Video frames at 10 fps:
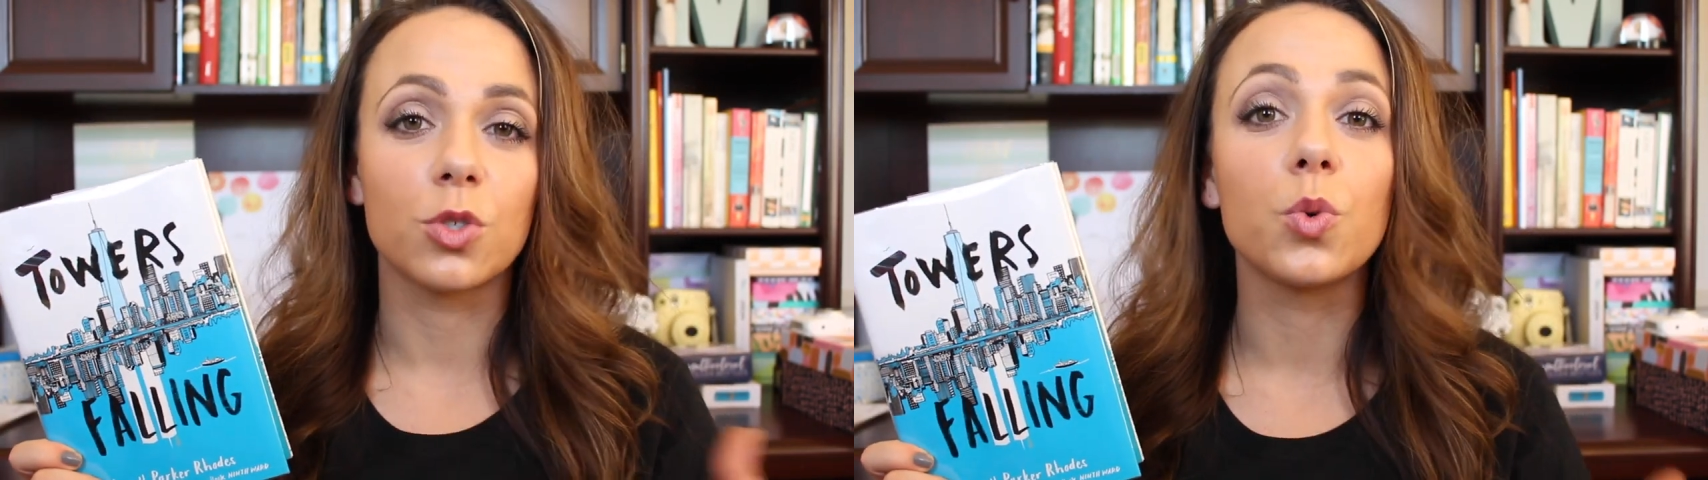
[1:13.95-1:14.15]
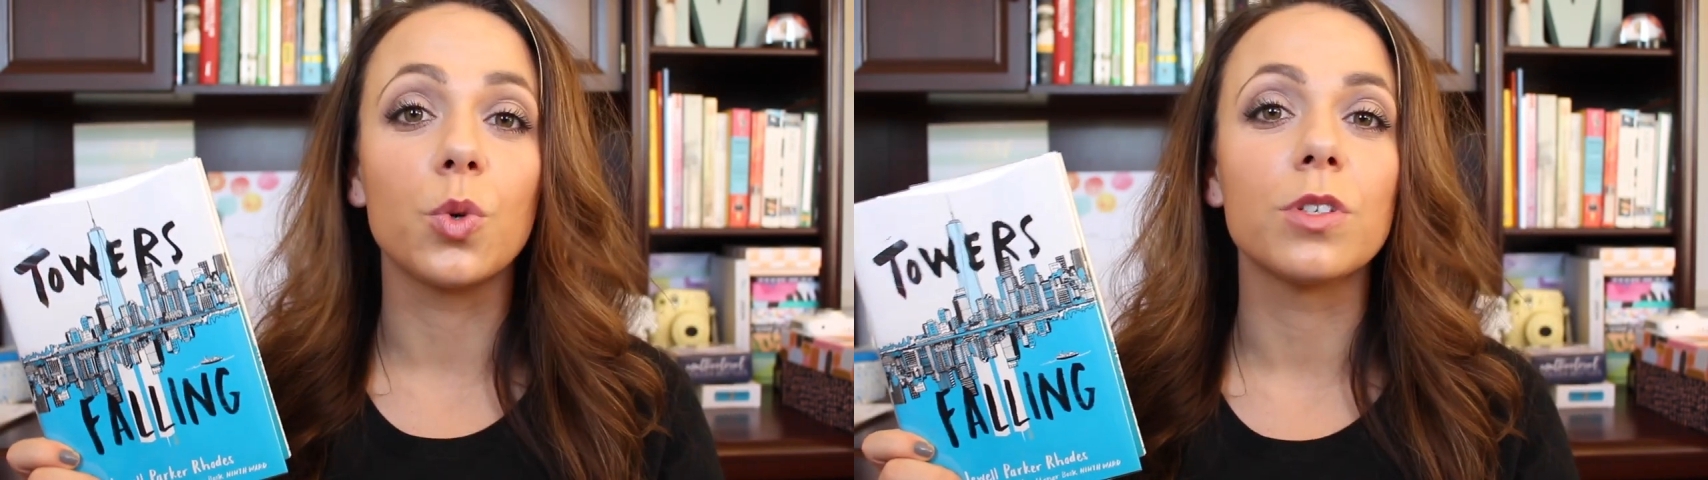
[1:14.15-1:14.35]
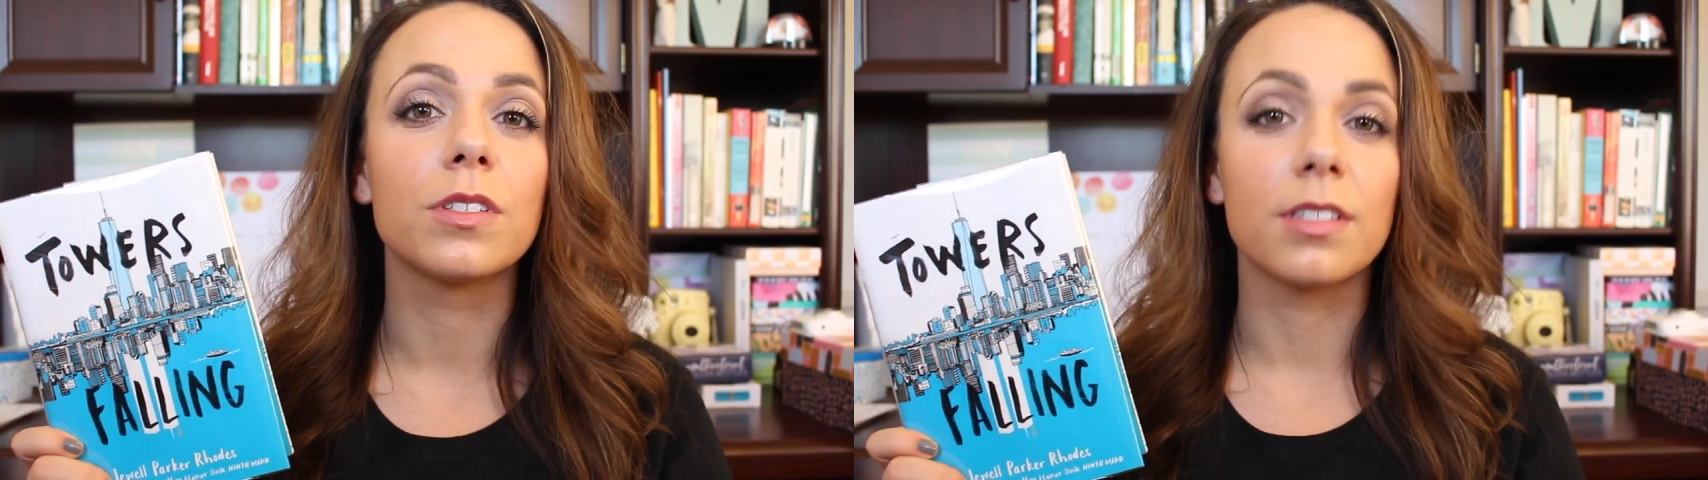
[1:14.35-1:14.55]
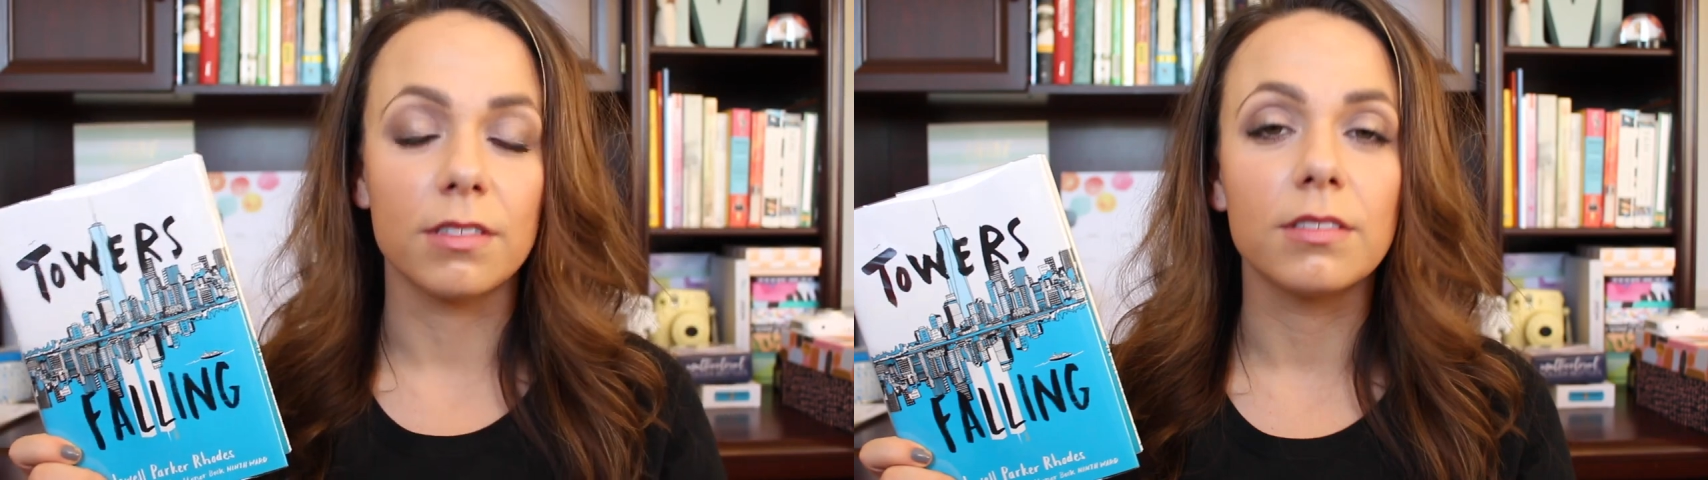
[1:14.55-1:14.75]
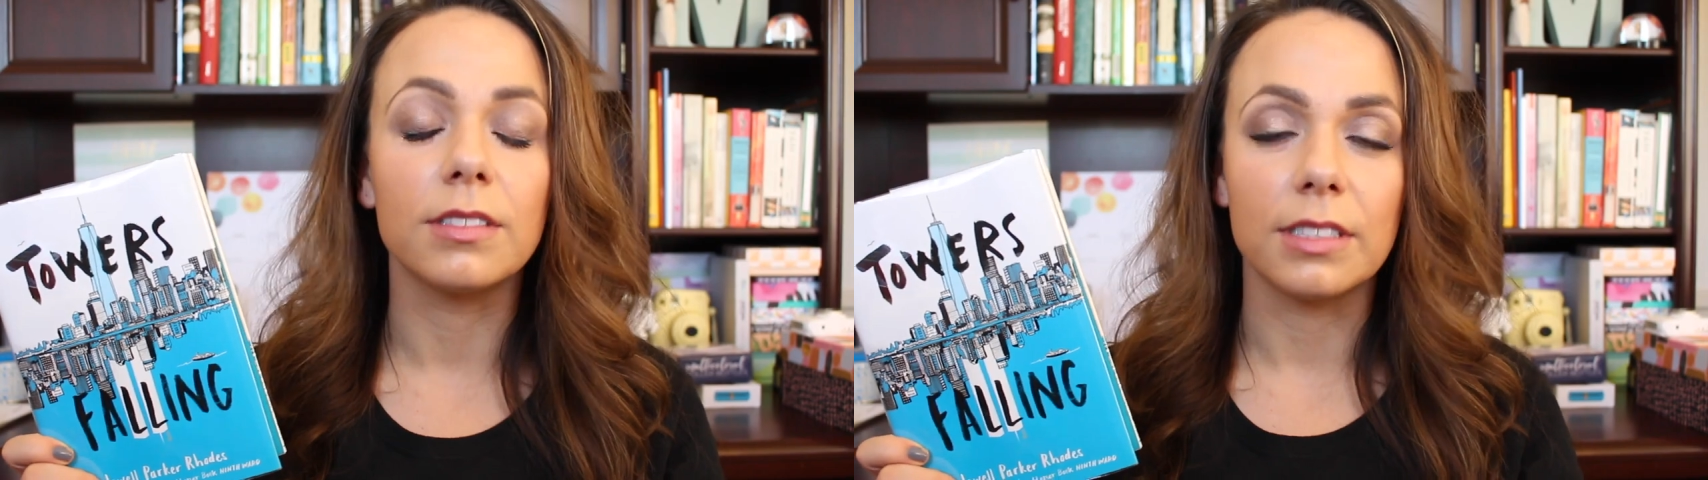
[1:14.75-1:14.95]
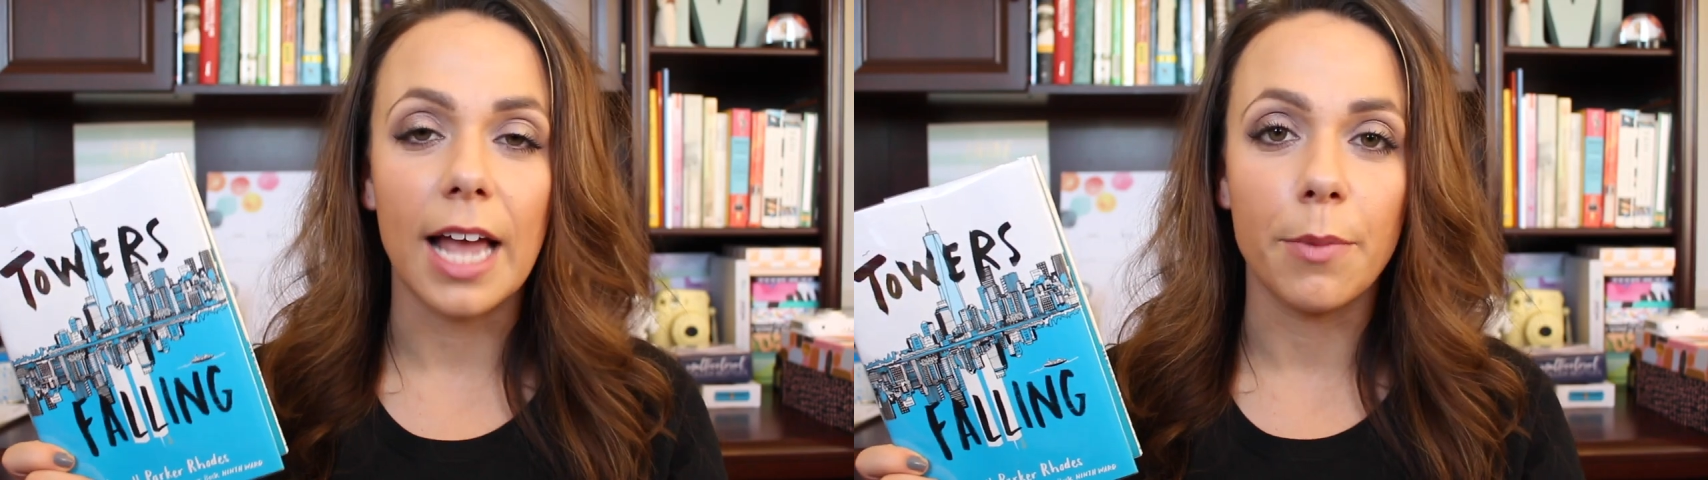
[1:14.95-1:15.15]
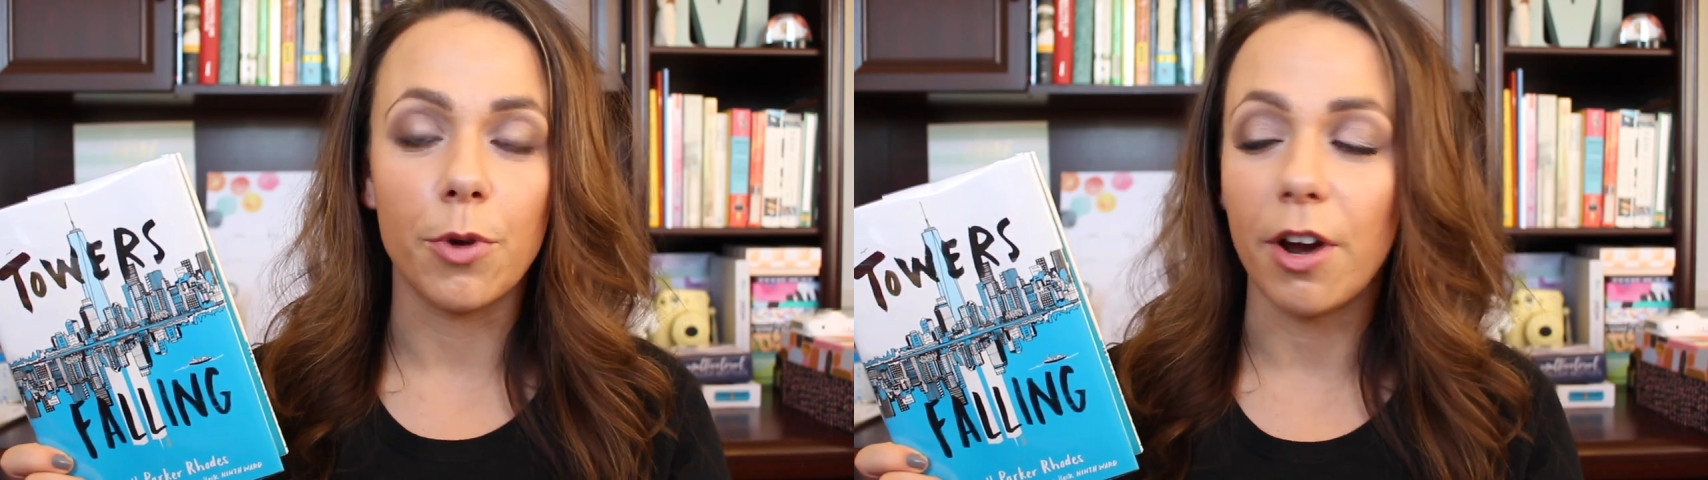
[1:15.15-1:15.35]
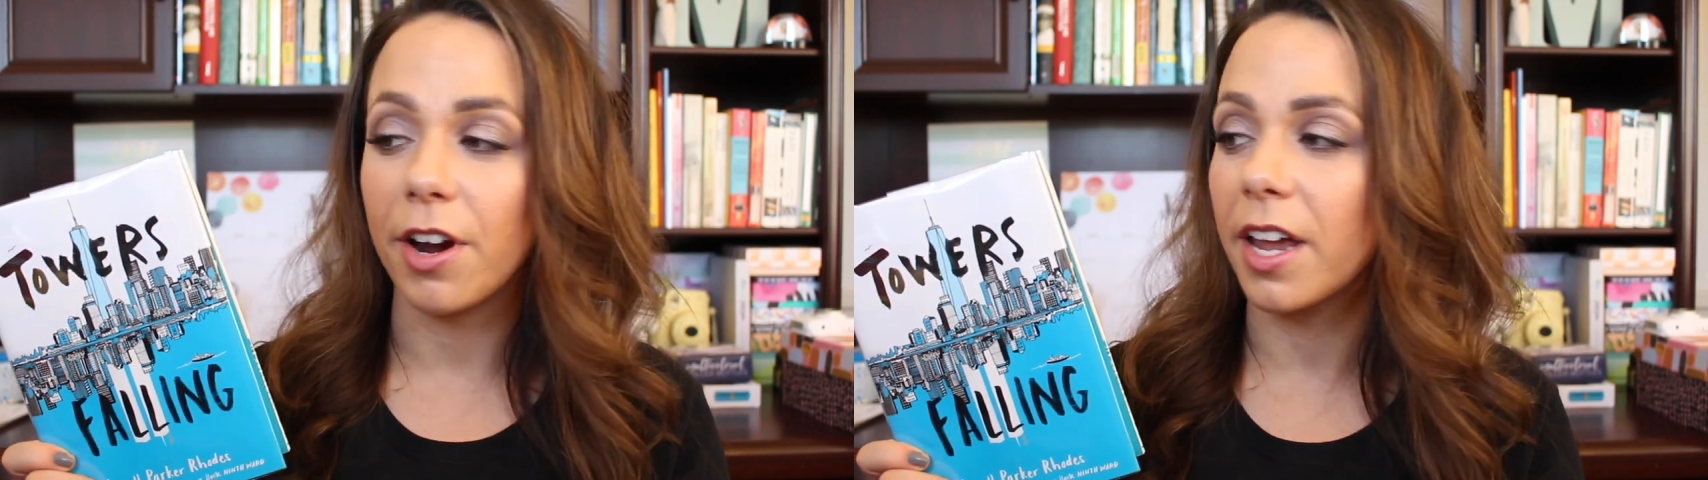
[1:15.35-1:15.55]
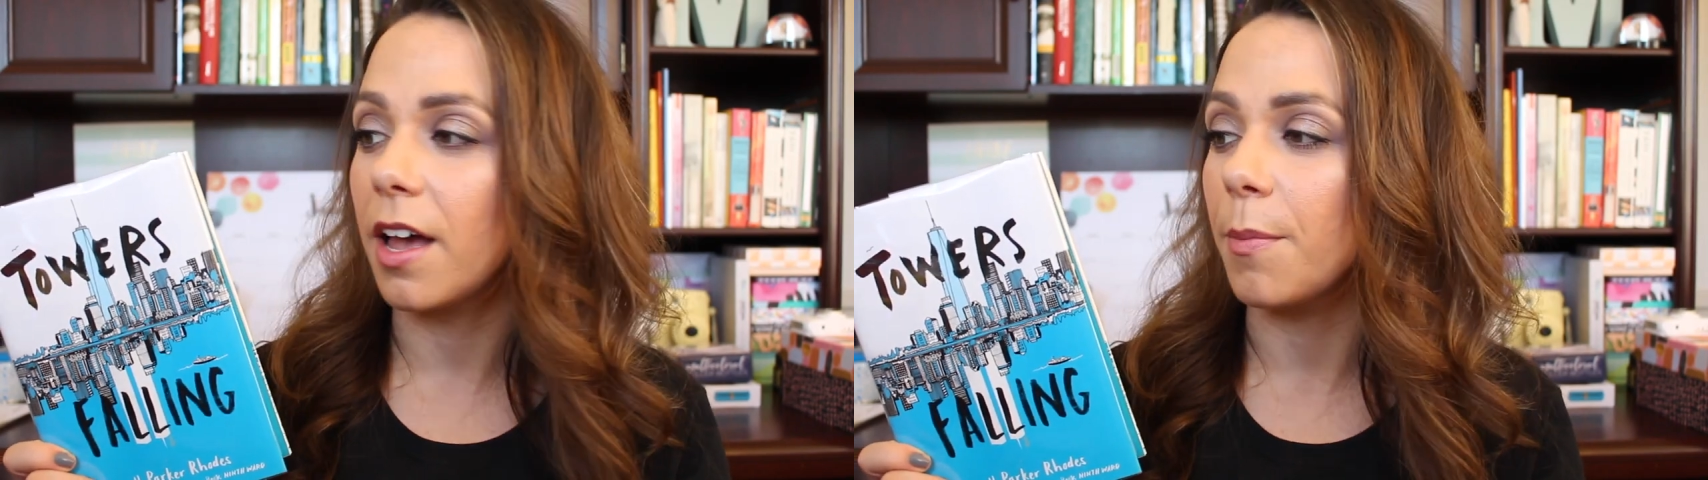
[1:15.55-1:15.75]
school's library.